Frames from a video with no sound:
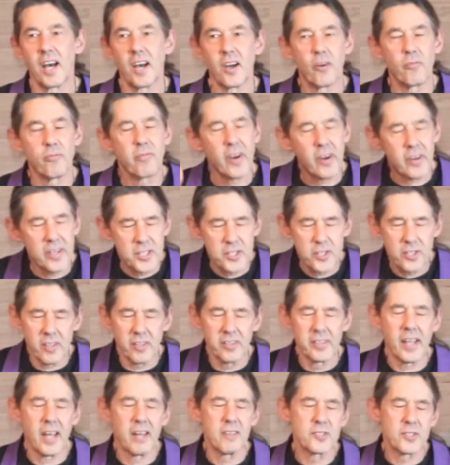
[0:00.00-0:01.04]
a very
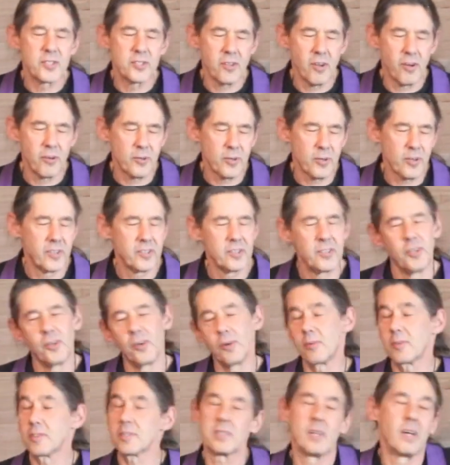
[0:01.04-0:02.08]
chilled out stoner or two
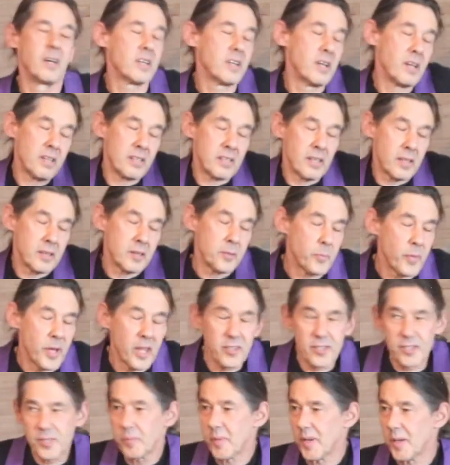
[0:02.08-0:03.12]
who was like, oh, nothing
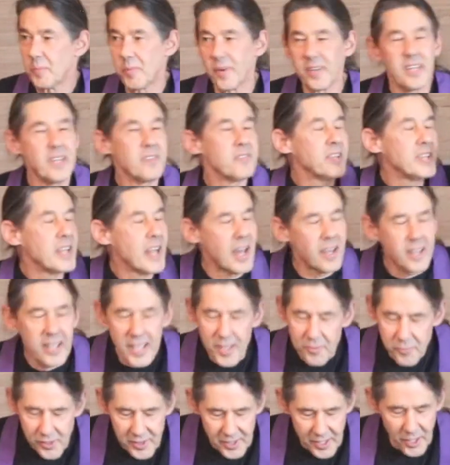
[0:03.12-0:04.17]
bothers me, but even now,
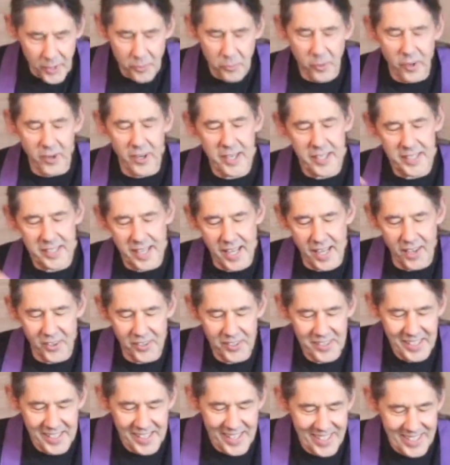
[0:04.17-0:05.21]
even they're worried now,
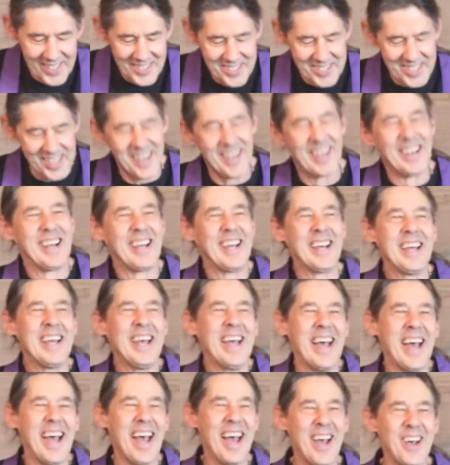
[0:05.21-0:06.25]
you know, so
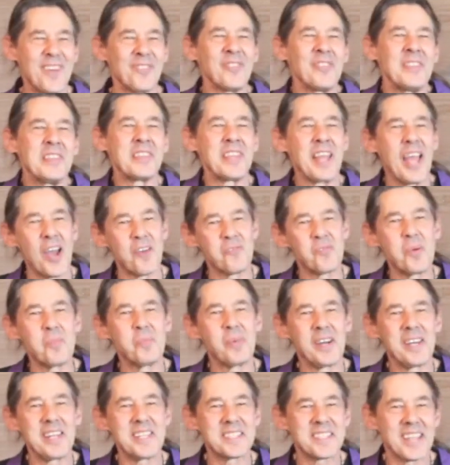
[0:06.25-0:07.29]

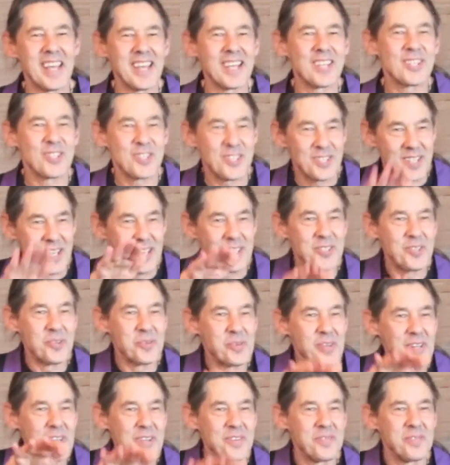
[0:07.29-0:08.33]
everybody's anxious. I do
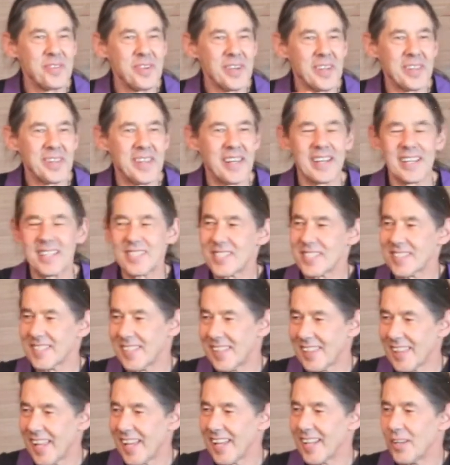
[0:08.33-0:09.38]
really feel that it's
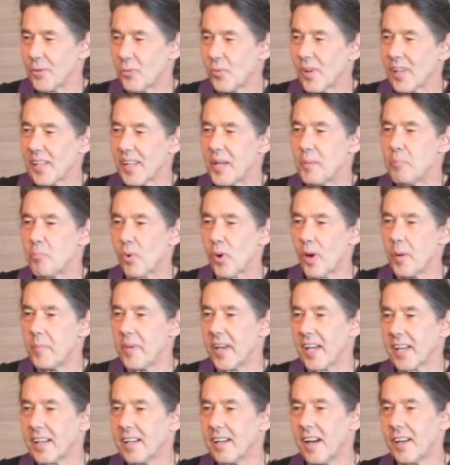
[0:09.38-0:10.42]
like really
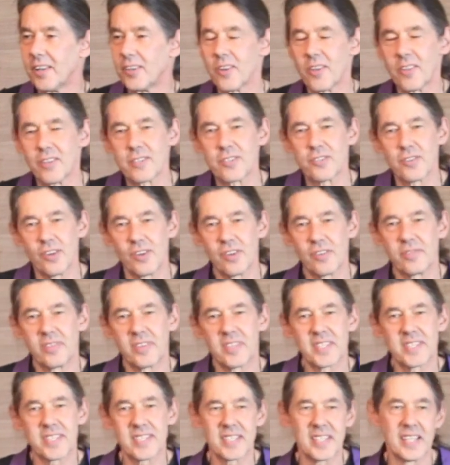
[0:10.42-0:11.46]
brimming under the
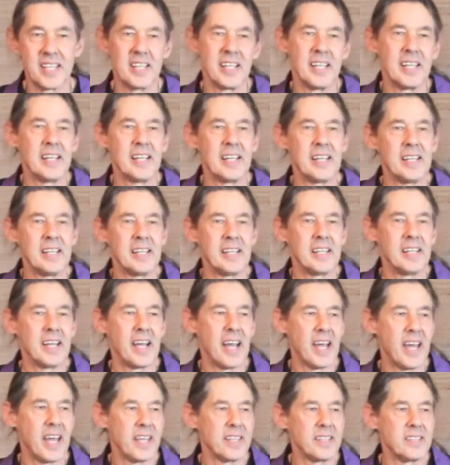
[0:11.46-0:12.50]
surface.
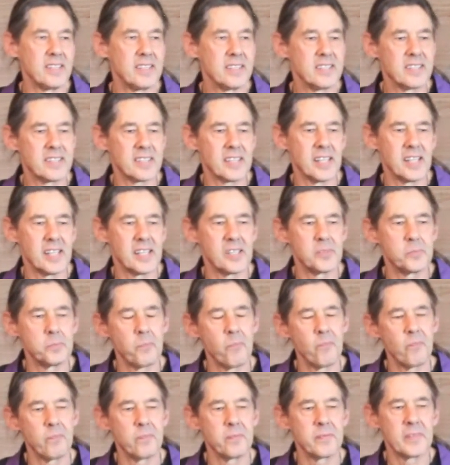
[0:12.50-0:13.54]
And,
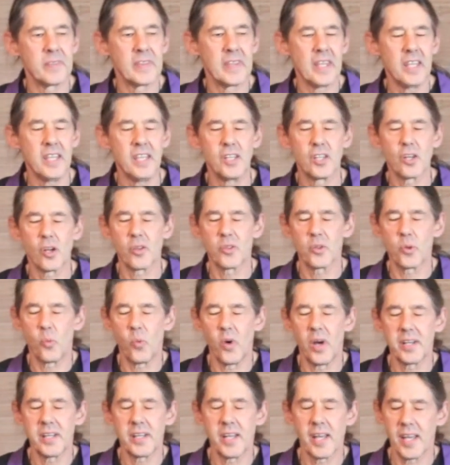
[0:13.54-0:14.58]
you know, on the
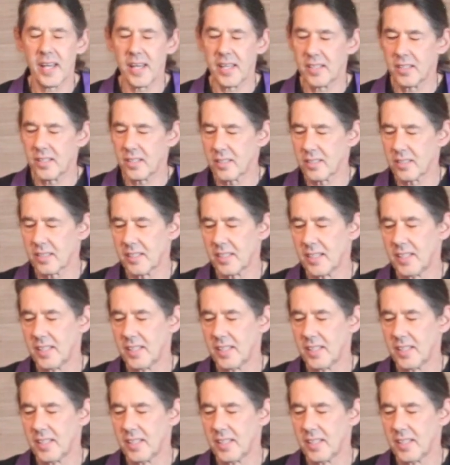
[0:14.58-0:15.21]
one hand,